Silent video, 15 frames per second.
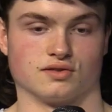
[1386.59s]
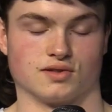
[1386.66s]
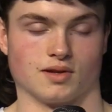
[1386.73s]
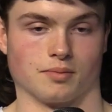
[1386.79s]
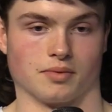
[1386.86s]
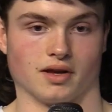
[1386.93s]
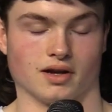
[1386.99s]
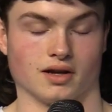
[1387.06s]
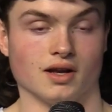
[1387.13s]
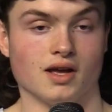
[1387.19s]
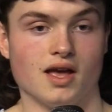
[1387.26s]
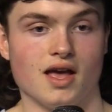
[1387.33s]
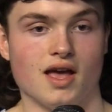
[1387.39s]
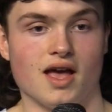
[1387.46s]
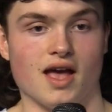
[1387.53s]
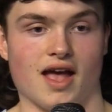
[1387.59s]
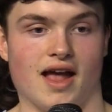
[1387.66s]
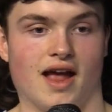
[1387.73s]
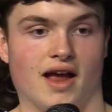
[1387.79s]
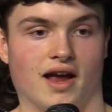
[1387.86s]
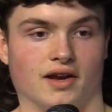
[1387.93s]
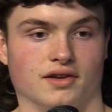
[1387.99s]
or something.
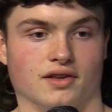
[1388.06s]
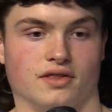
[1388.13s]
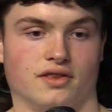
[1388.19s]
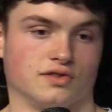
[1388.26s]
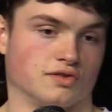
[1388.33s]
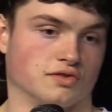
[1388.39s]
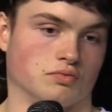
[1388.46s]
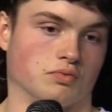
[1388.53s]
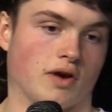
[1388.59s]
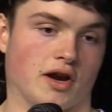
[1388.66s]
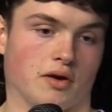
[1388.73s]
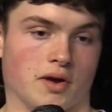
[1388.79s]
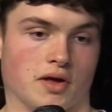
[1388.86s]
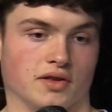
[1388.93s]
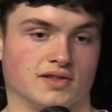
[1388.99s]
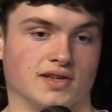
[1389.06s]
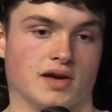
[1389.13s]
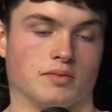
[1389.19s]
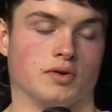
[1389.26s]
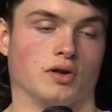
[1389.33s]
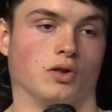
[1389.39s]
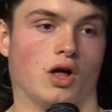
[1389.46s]
And this is right around the
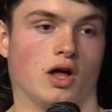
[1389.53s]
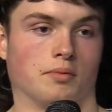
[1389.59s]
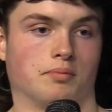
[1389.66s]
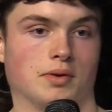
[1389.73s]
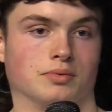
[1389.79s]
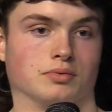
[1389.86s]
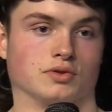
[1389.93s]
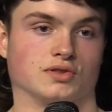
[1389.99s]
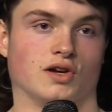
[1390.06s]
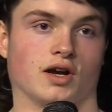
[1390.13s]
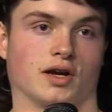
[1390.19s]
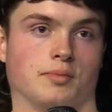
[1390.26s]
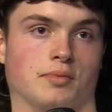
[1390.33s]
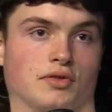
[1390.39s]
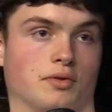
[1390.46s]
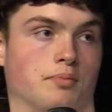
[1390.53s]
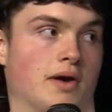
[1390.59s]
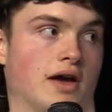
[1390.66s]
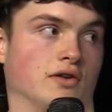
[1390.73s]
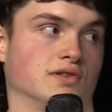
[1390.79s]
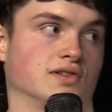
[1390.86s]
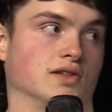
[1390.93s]
time when a lot of people were talking about the
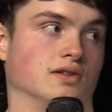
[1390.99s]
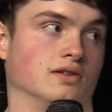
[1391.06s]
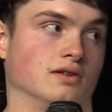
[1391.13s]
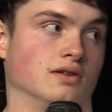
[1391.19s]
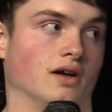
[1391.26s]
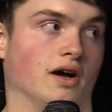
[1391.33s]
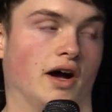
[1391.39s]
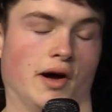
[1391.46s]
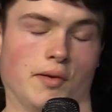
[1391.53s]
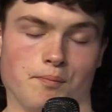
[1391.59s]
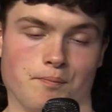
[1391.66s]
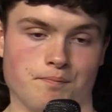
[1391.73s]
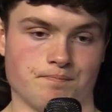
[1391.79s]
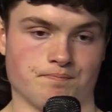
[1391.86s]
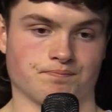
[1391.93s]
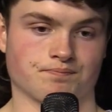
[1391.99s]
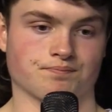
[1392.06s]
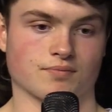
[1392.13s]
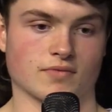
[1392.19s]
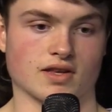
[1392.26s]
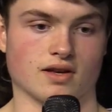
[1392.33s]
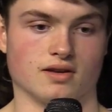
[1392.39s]
Pettersson. Um,
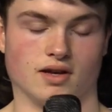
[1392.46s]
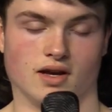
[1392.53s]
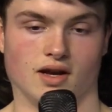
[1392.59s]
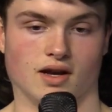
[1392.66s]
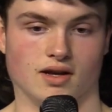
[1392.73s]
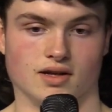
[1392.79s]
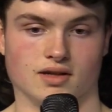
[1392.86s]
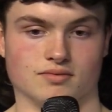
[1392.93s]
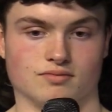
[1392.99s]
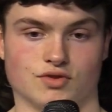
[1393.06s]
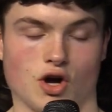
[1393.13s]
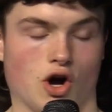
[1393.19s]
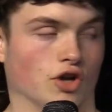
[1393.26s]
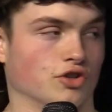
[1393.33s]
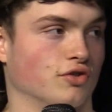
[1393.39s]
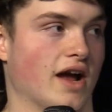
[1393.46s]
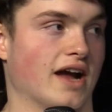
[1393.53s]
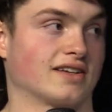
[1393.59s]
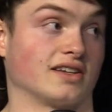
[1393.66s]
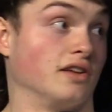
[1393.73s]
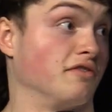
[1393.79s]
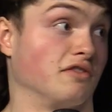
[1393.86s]
uh,
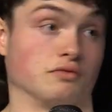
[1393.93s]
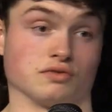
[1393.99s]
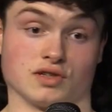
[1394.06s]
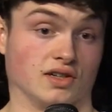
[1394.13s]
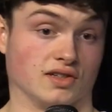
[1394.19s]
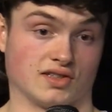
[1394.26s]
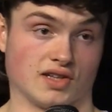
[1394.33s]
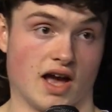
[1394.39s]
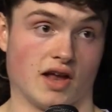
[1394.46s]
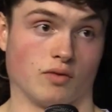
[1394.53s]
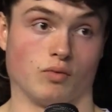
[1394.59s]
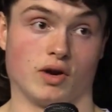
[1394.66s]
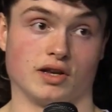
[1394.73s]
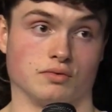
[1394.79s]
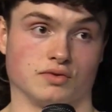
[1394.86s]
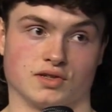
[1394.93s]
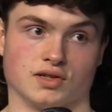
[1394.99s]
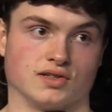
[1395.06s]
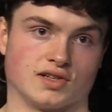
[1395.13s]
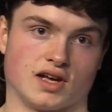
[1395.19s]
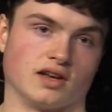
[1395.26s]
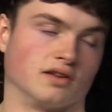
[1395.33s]
contract and if he was going to sign, when he was
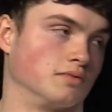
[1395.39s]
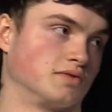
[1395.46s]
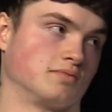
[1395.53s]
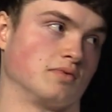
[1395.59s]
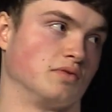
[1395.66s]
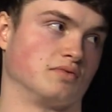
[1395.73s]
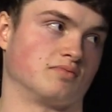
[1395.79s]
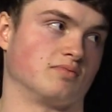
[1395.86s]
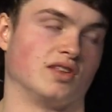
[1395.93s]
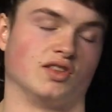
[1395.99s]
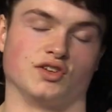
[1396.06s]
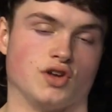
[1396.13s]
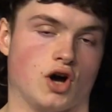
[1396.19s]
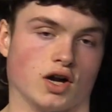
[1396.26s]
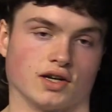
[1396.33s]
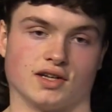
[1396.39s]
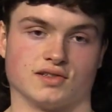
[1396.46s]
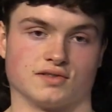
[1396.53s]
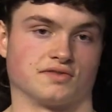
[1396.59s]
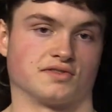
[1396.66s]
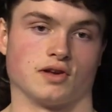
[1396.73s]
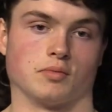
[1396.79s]
going to sign. It was it was in the dog
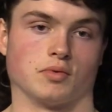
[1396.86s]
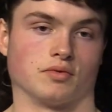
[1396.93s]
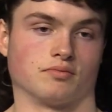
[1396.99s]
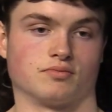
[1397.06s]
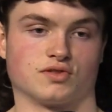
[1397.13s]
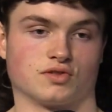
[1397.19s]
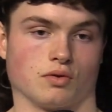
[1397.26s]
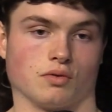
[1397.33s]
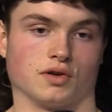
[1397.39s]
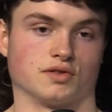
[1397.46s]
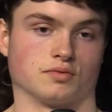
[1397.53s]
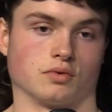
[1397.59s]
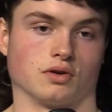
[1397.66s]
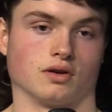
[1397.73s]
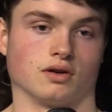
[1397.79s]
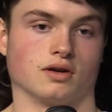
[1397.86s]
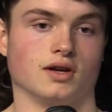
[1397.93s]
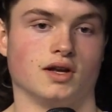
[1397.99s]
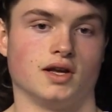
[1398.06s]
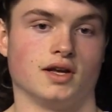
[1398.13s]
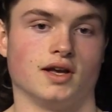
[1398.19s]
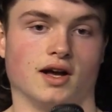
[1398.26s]
days of summer. Stories were,
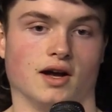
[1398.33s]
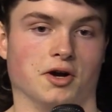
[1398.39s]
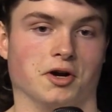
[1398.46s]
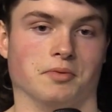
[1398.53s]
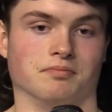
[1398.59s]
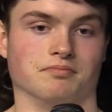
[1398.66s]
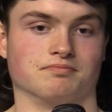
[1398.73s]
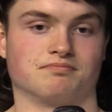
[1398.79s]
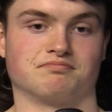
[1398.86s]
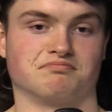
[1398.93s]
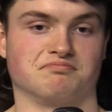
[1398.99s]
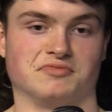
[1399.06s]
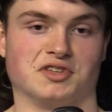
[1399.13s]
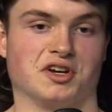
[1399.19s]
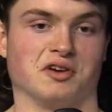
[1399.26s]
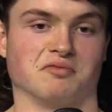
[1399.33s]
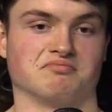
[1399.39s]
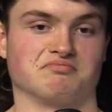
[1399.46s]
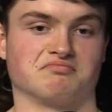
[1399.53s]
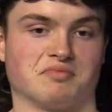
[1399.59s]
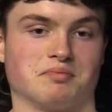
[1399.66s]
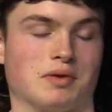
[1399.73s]
um, you know,
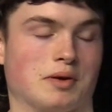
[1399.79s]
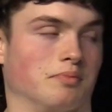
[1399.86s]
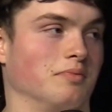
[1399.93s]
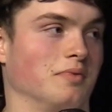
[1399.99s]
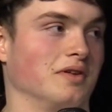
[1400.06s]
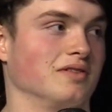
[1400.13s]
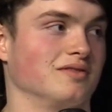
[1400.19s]
people,